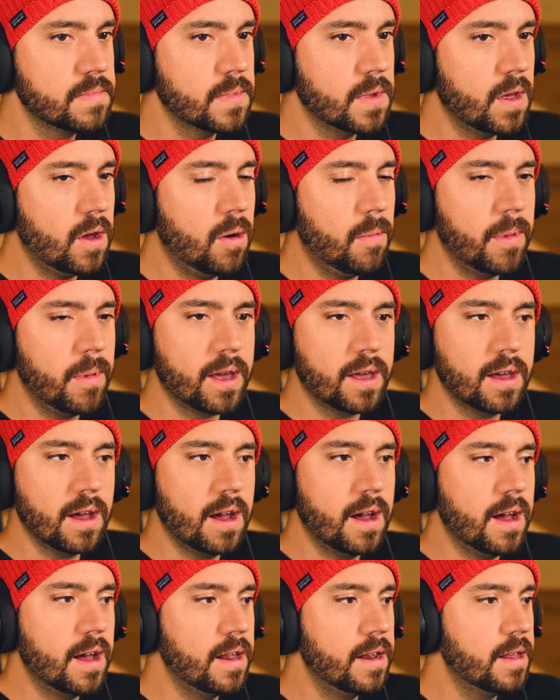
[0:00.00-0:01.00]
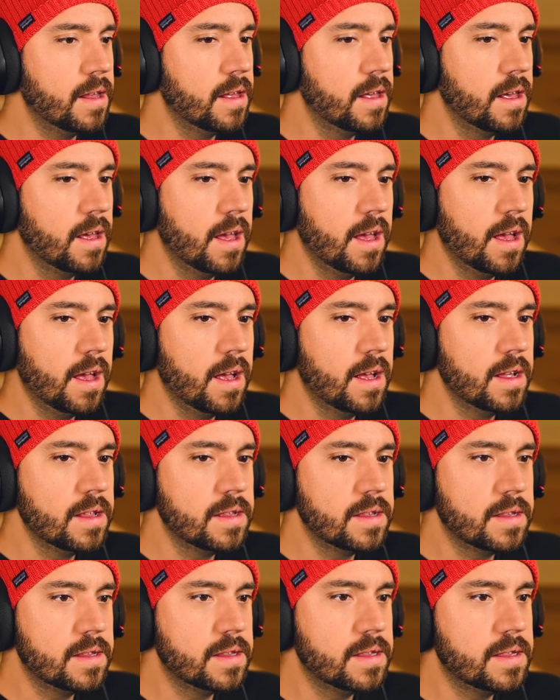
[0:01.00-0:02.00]
Oh my god.
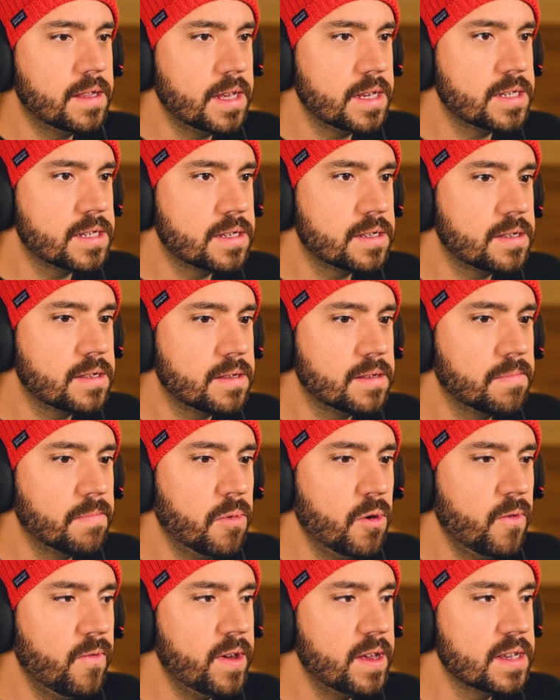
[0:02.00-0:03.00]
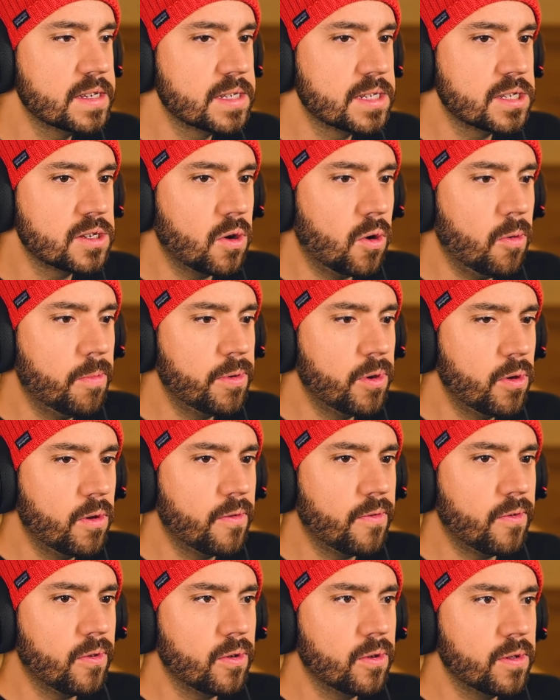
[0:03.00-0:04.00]
This movie is so
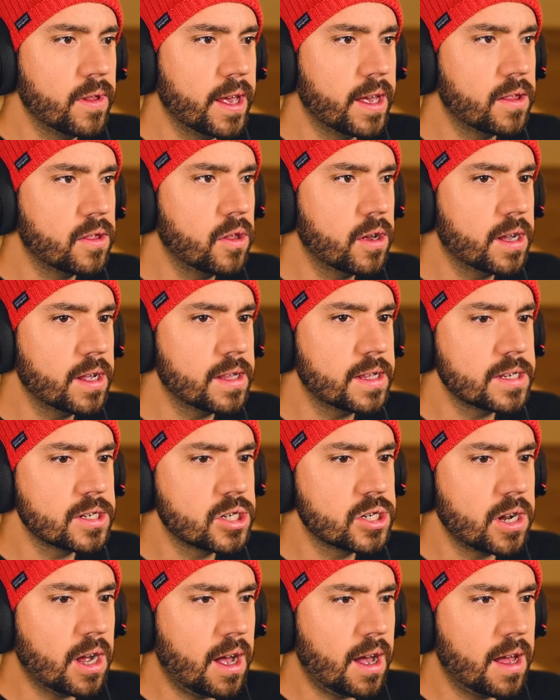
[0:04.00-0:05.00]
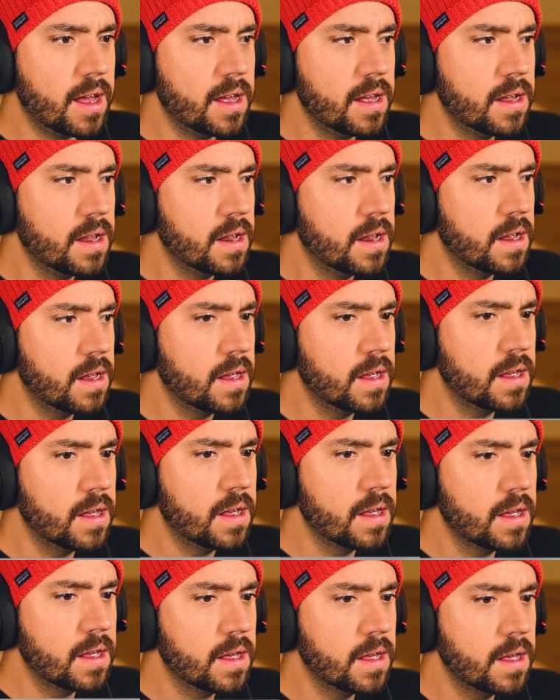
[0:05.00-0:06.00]
beautiful. Like, look at this shot. You
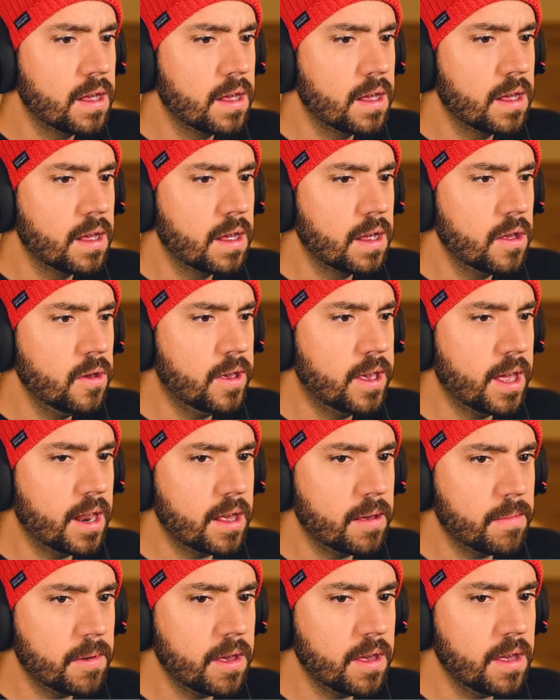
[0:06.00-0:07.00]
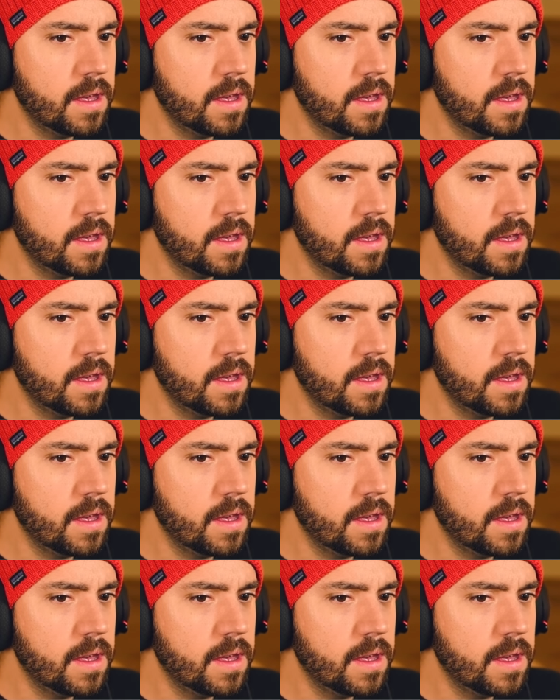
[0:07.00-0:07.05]
kidding me?